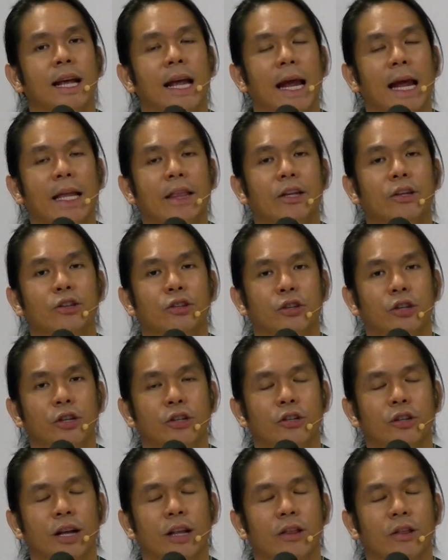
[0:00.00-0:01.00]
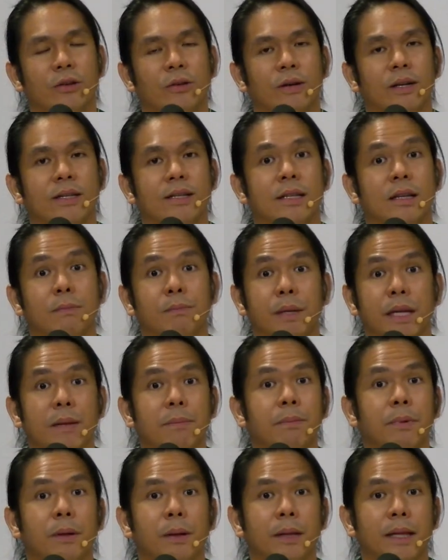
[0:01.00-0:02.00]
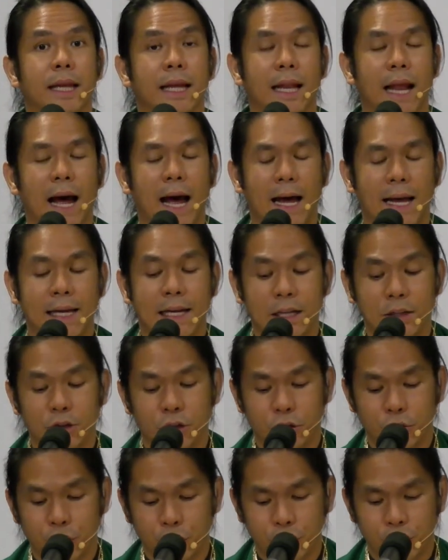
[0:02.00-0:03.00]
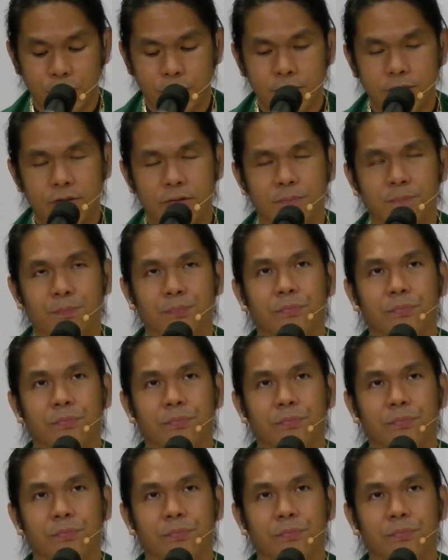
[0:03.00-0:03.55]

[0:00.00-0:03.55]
in the church and towards the people that I serve?